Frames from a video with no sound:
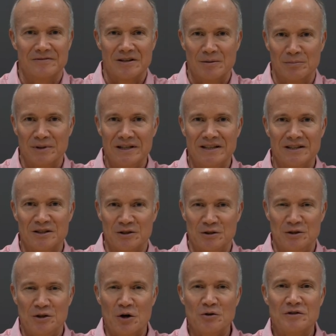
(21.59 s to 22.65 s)
completed the
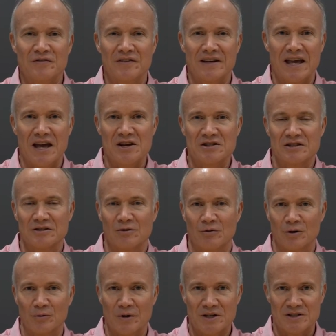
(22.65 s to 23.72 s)
notification
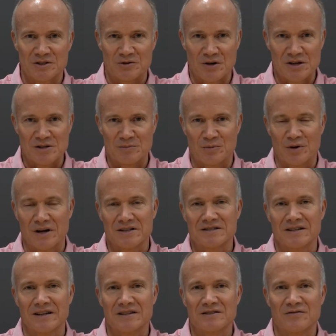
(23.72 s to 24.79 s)
or registration
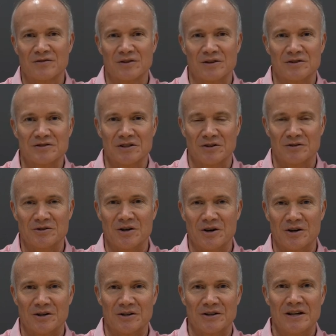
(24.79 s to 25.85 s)
process for their son or
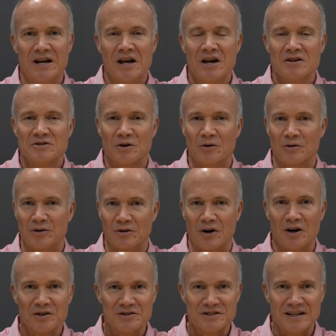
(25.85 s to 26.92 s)
daughter. So they're
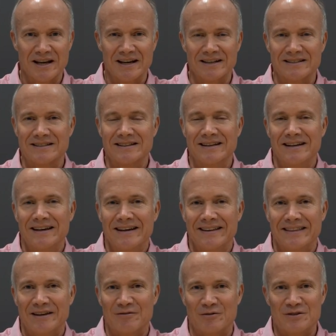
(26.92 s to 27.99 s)
all set,
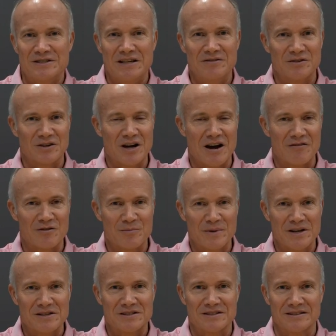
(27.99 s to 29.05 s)
they've received their
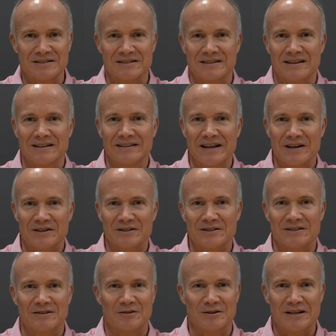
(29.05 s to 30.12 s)
confirmation
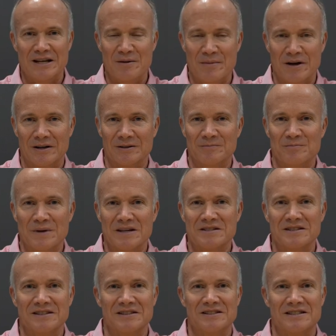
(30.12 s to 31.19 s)
letter or email
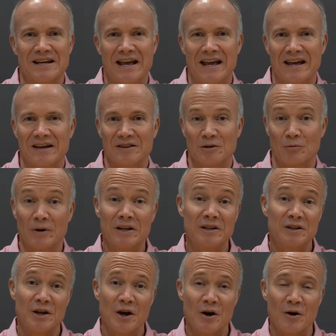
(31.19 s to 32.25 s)
message, and they're ready
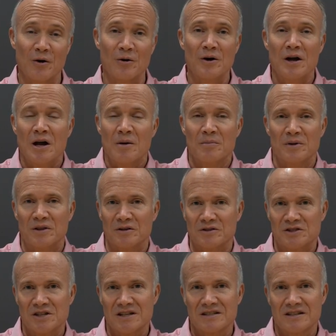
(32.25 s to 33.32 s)
to go, but they're
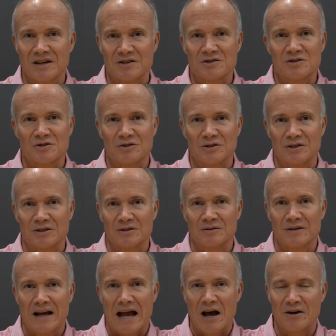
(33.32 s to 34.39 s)
just not sure
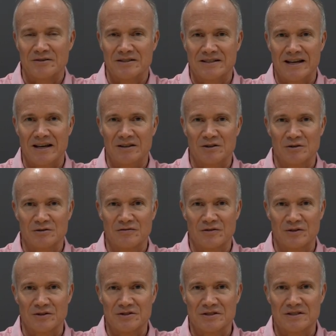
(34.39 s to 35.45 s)
how to take those
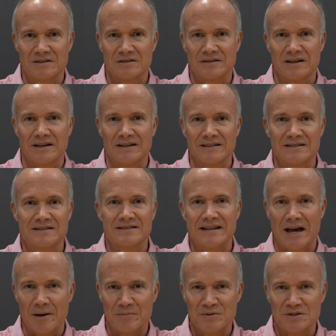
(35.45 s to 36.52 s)
first
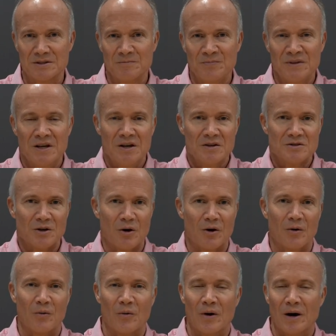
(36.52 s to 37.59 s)
steps.
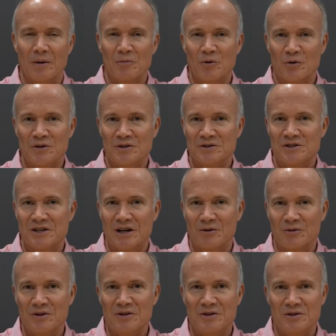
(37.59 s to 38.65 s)
So I'm going to share
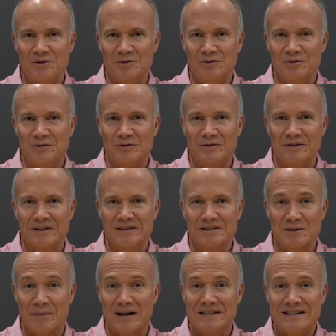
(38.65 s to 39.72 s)
with you
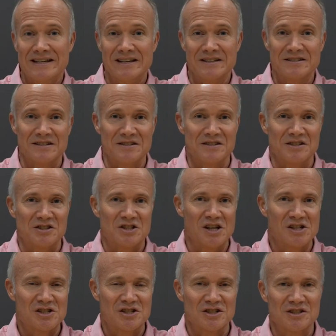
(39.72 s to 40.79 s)
some ideas and
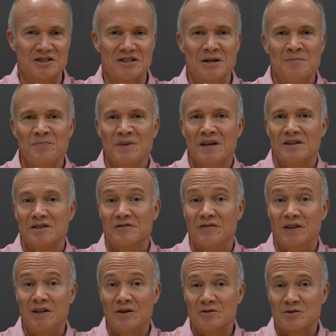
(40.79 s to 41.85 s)
suggestions. This
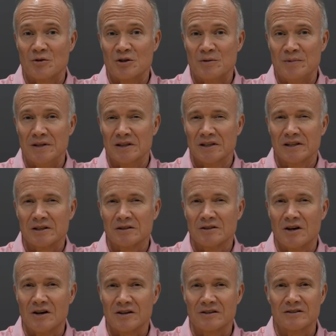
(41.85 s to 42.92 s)
video is going to be a little
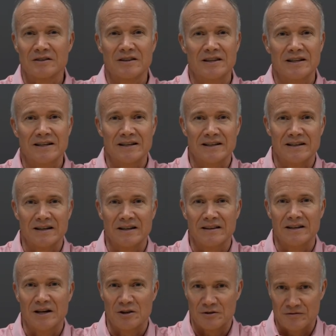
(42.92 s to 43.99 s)
longer than
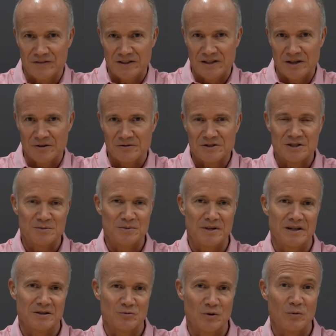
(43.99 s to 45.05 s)
the other videos just
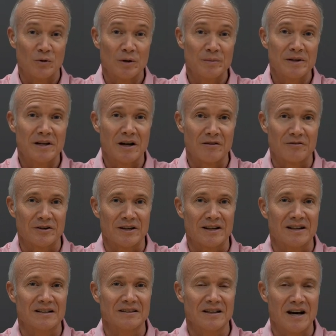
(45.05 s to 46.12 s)
because we will be covering
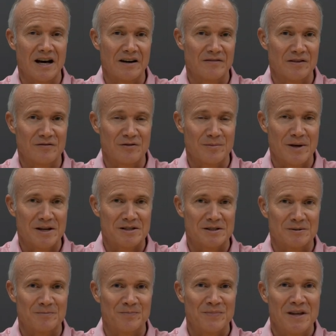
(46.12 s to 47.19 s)
a lot of
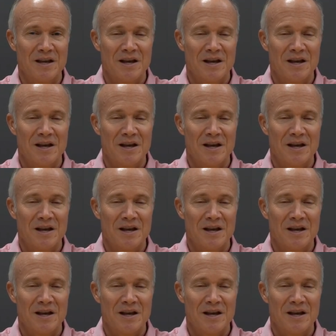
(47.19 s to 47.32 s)
information,